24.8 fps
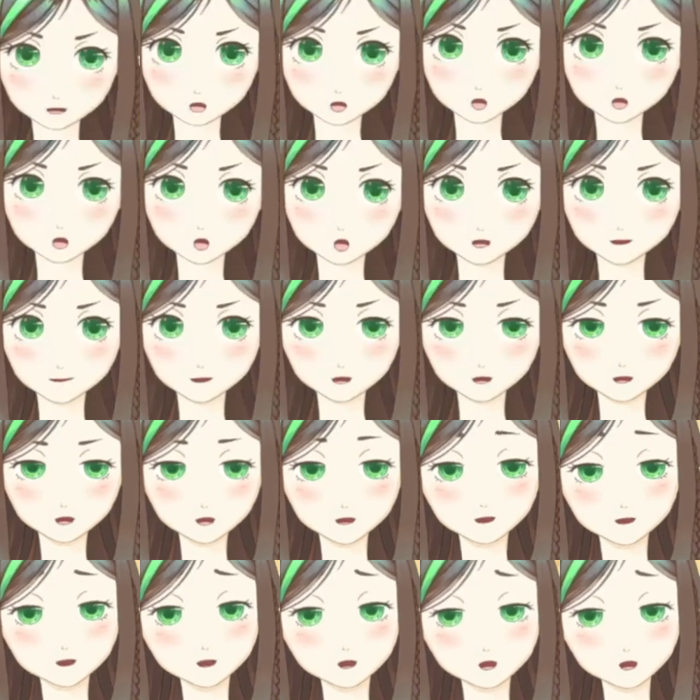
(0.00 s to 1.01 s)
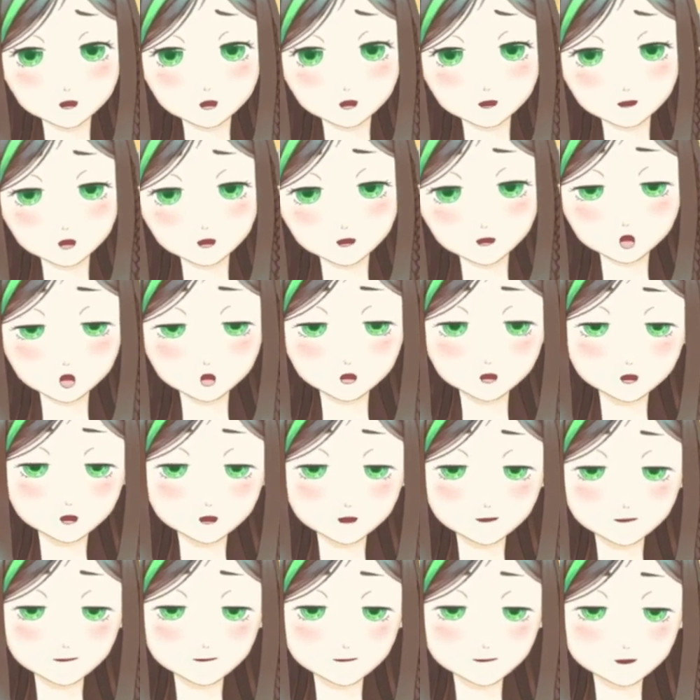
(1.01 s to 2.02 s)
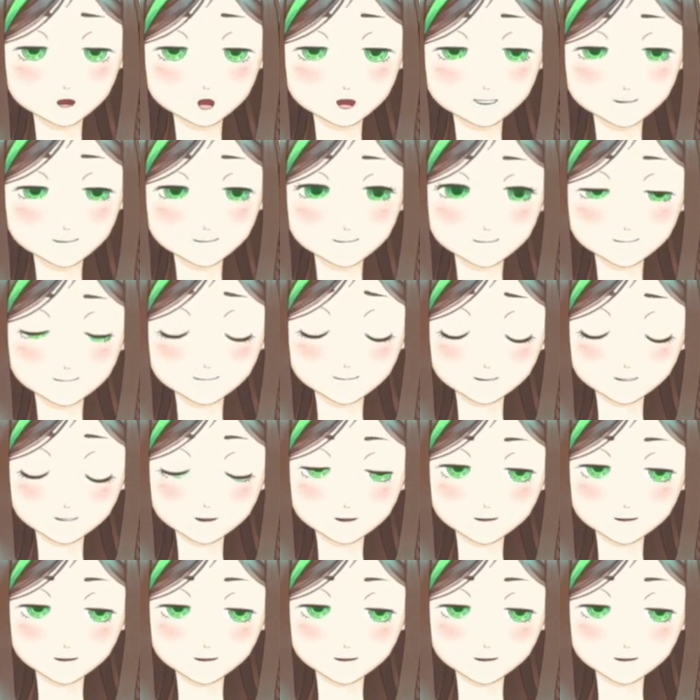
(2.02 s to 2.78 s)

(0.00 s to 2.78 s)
I'm going to show you my process to create a starship that